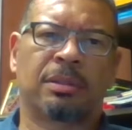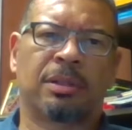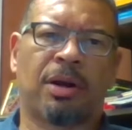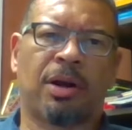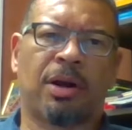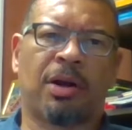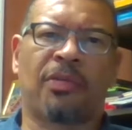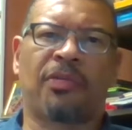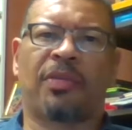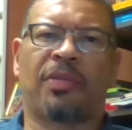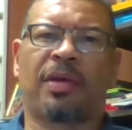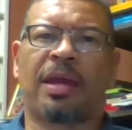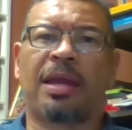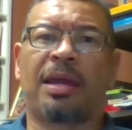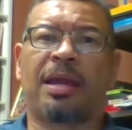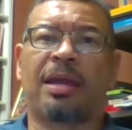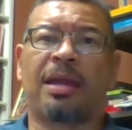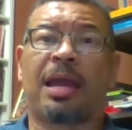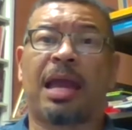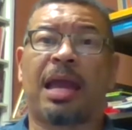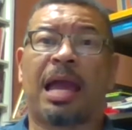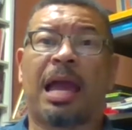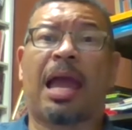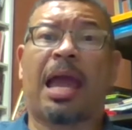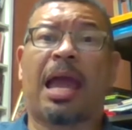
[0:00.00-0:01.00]
Are they
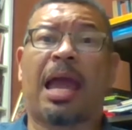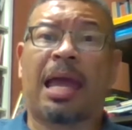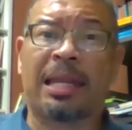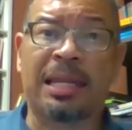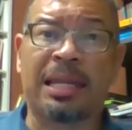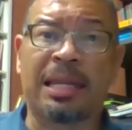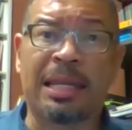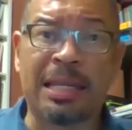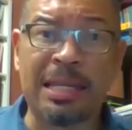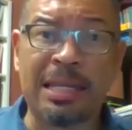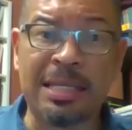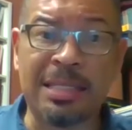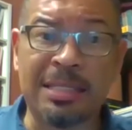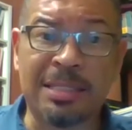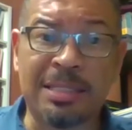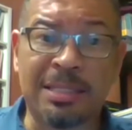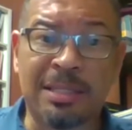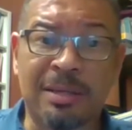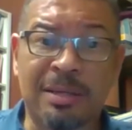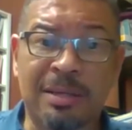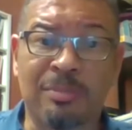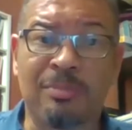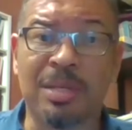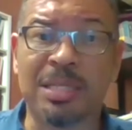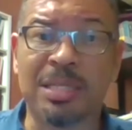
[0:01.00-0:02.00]
at least
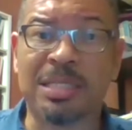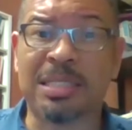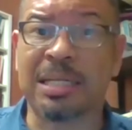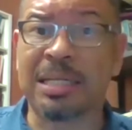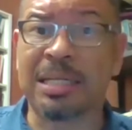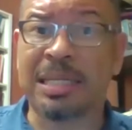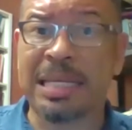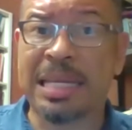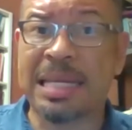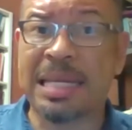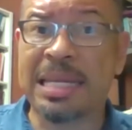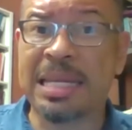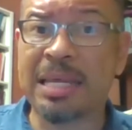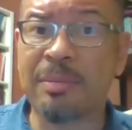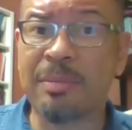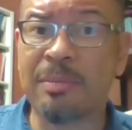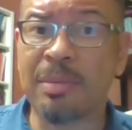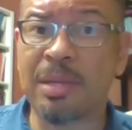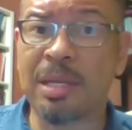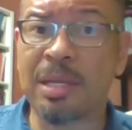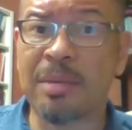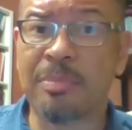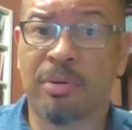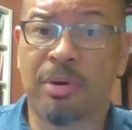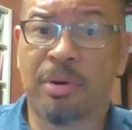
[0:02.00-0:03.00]
misleading
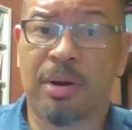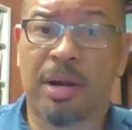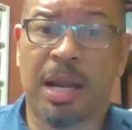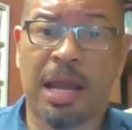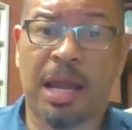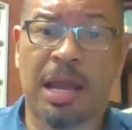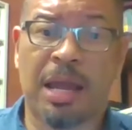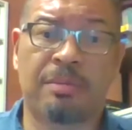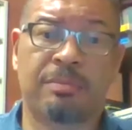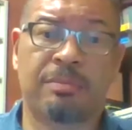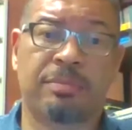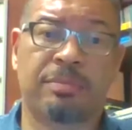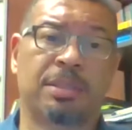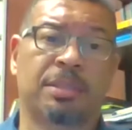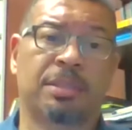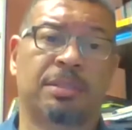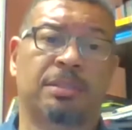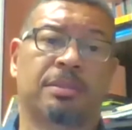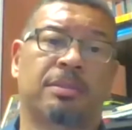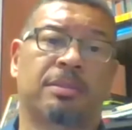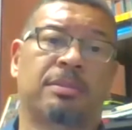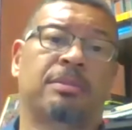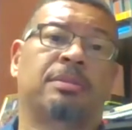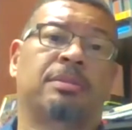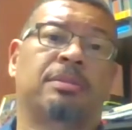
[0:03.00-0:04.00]
me,
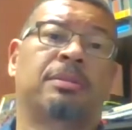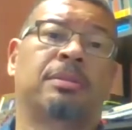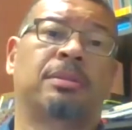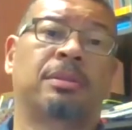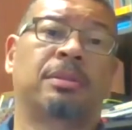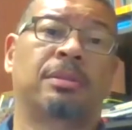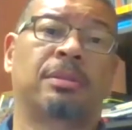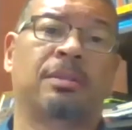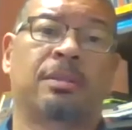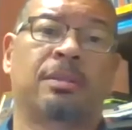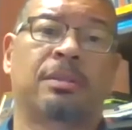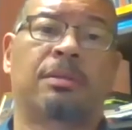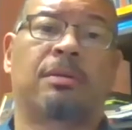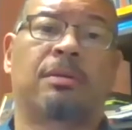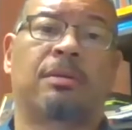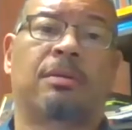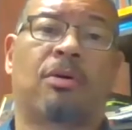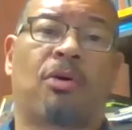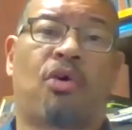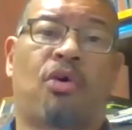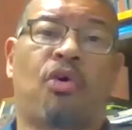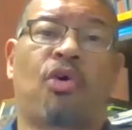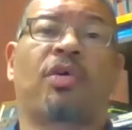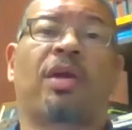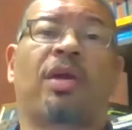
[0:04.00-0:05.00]
perhaps?
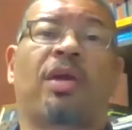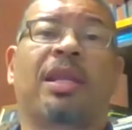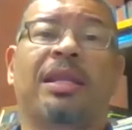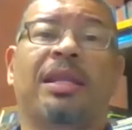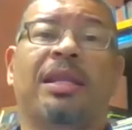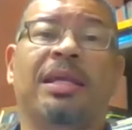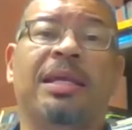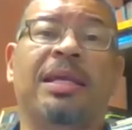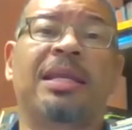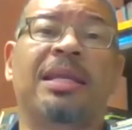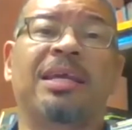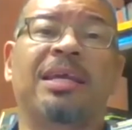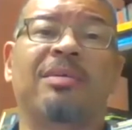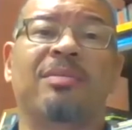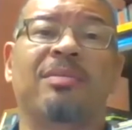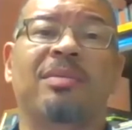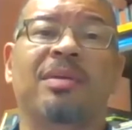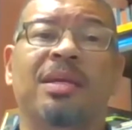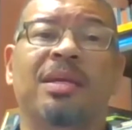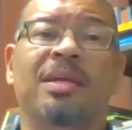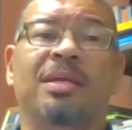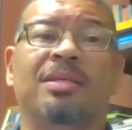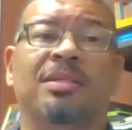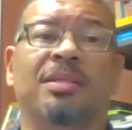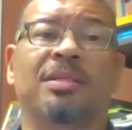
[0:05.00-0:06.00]
Are they leading
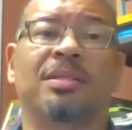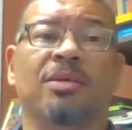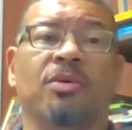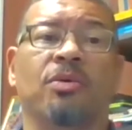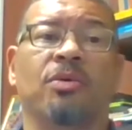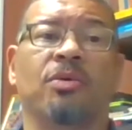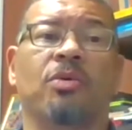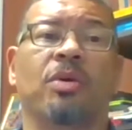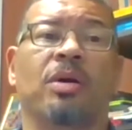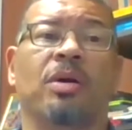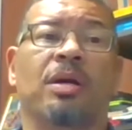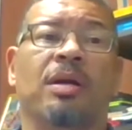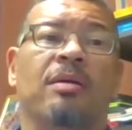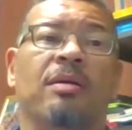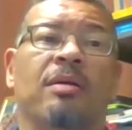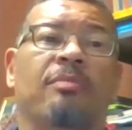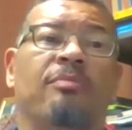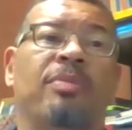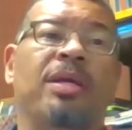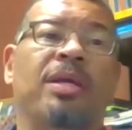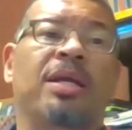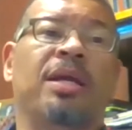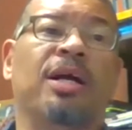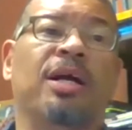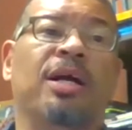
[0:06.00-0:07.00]
me to
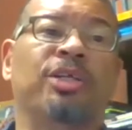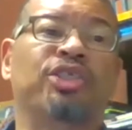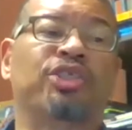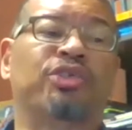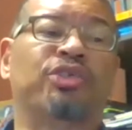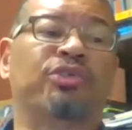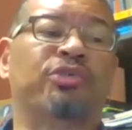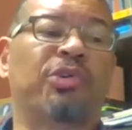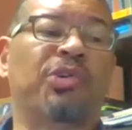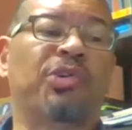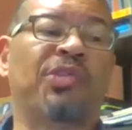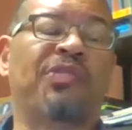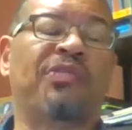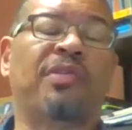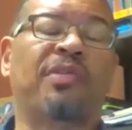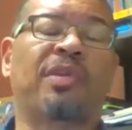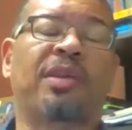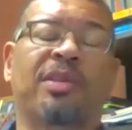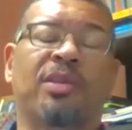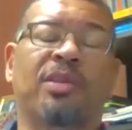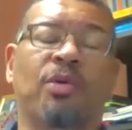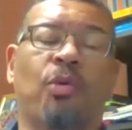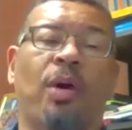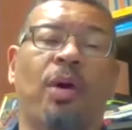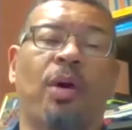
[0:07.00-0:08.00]
be untruthful
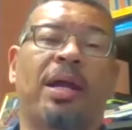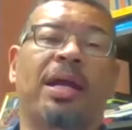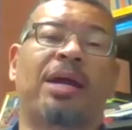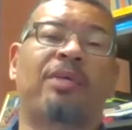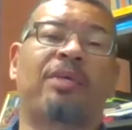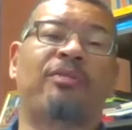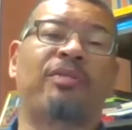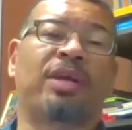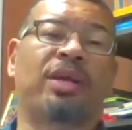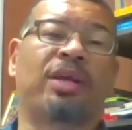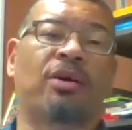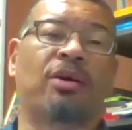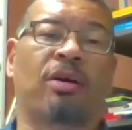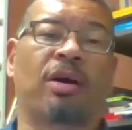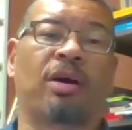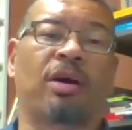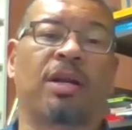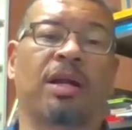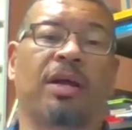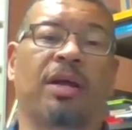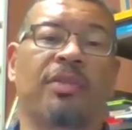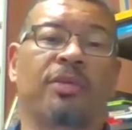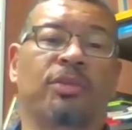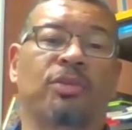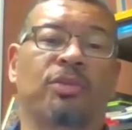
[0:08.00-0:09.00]
in the way I regard
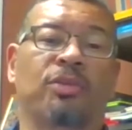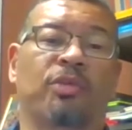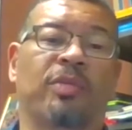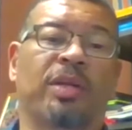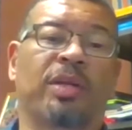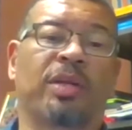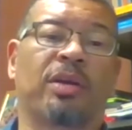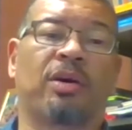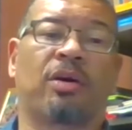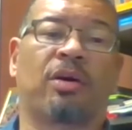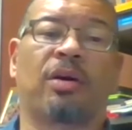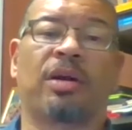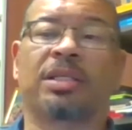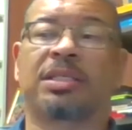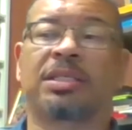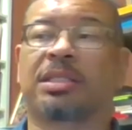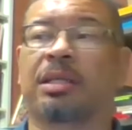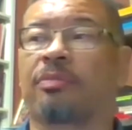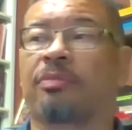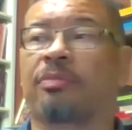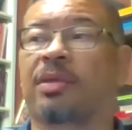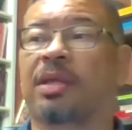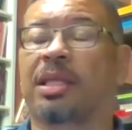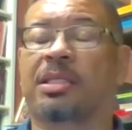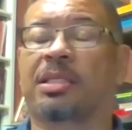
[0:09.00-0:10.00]
others or regard
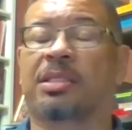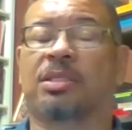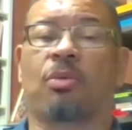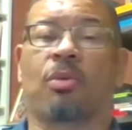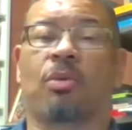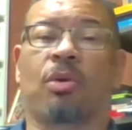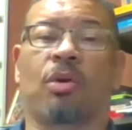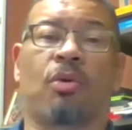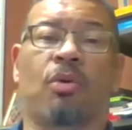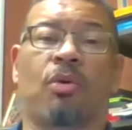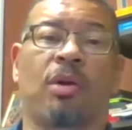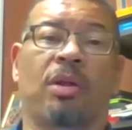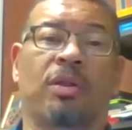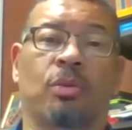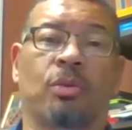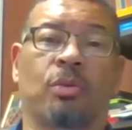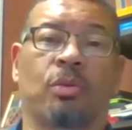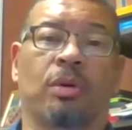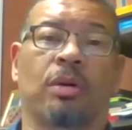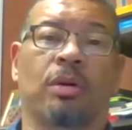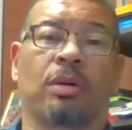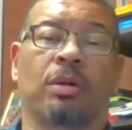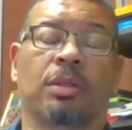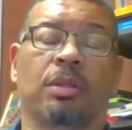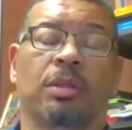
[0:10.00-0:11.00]
something that's going on in the
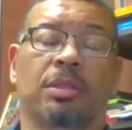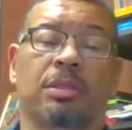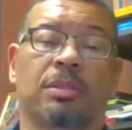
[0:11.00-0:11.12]
world?